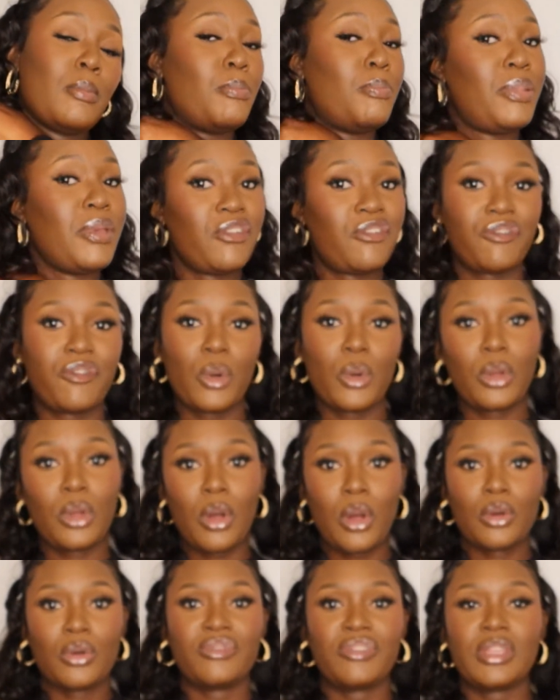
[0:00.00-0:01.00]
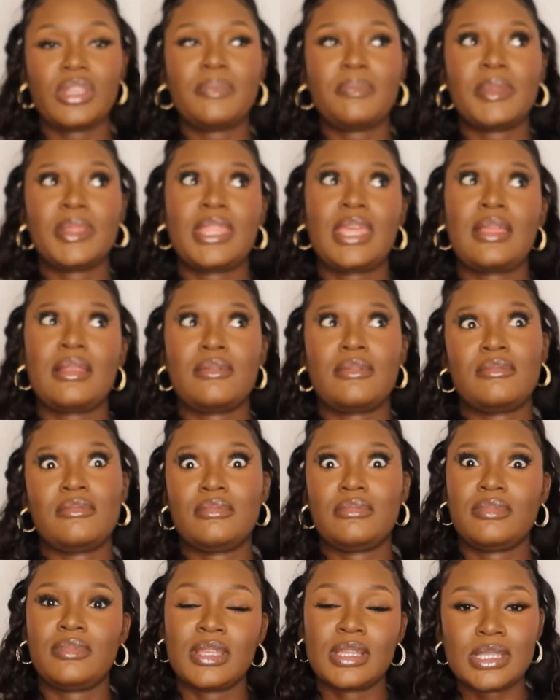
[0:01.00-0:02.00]
before COVID, but then
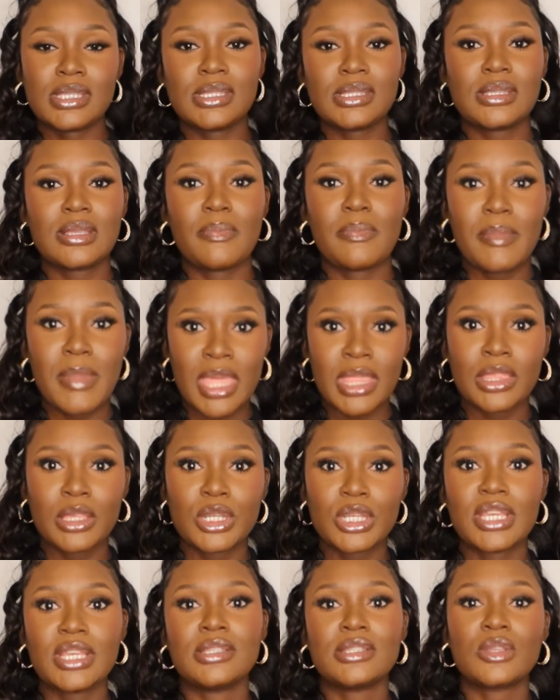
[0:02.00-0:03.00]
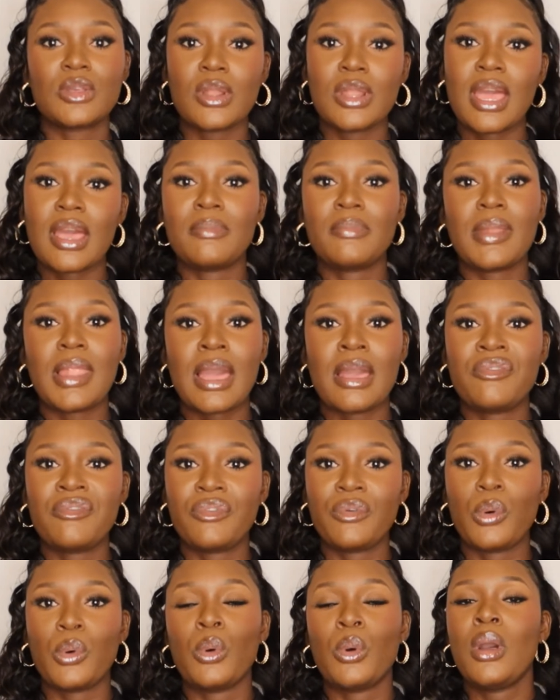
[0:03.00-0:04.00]
this method is gonna apply
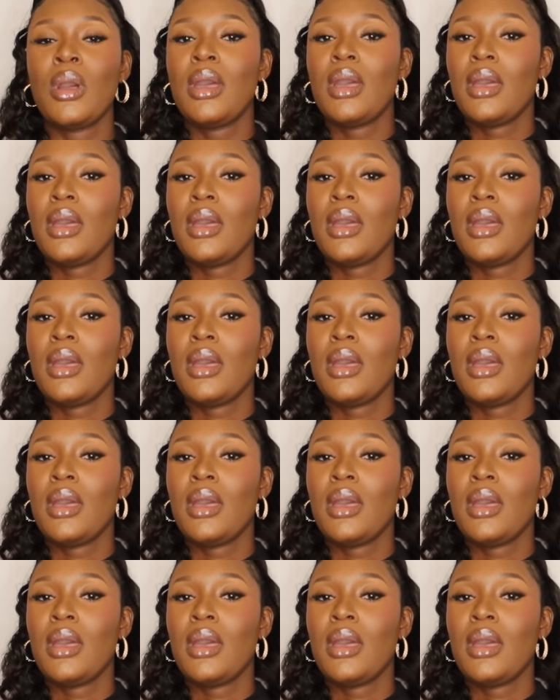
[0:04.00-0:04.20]
for